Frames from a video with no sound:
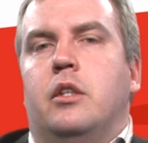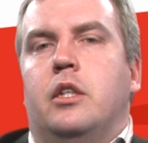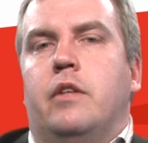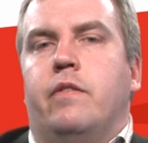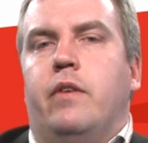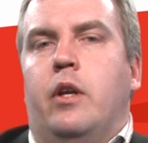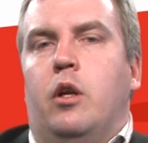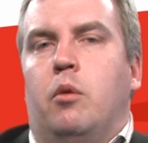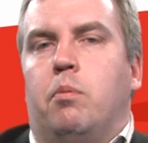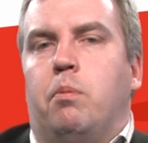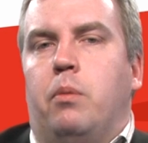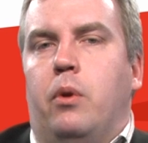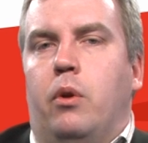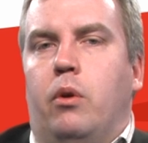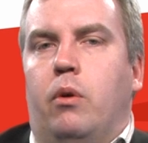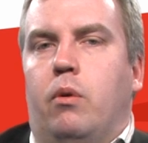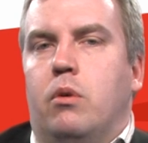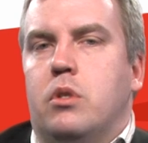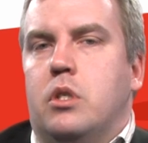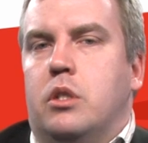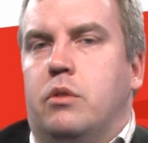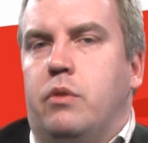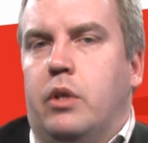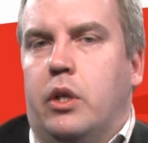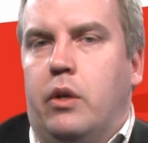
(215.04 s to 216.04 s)
develop
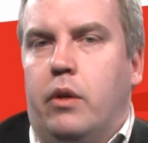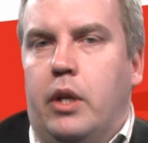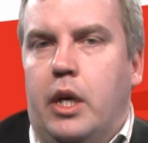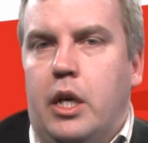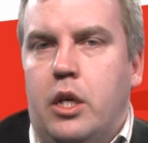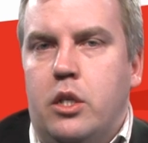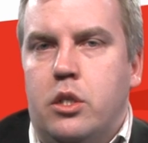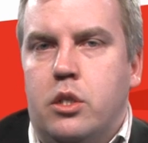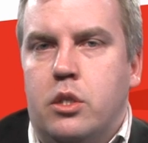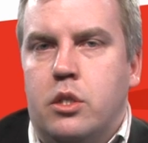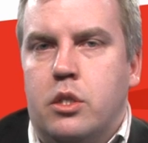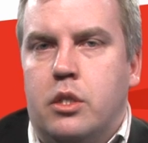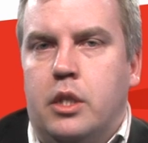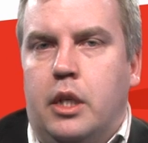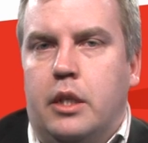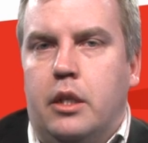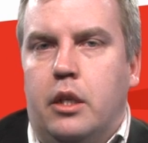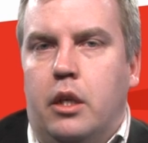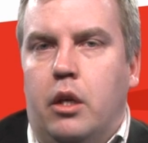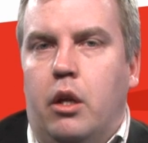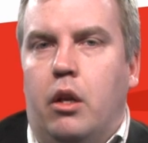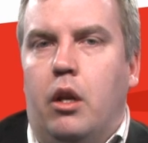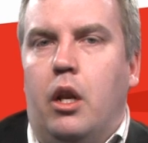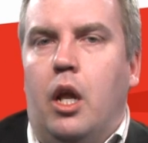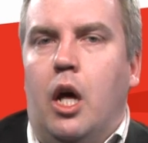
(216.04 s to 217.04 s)
laws and regulations
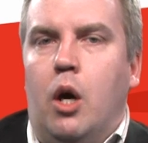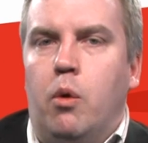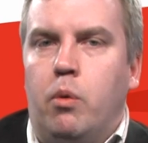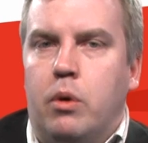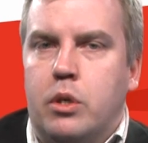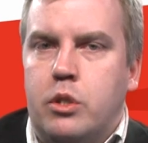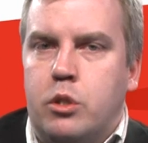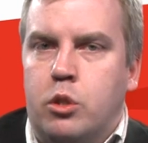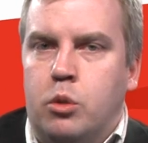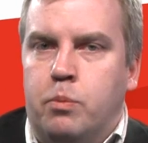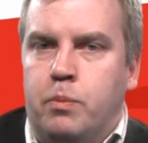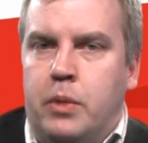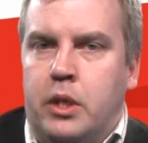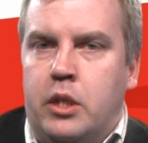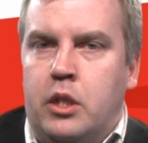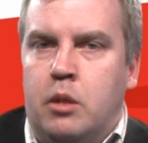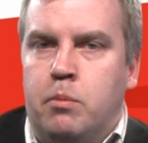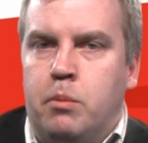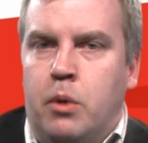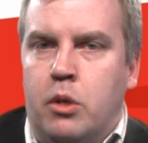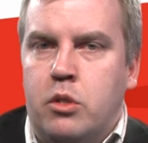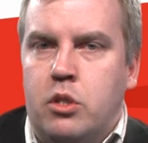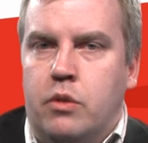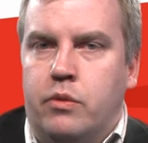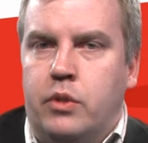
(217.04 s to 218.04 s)
that allow us to make the
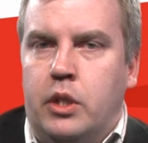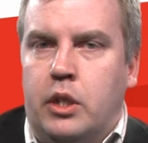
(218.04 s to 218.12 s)
most of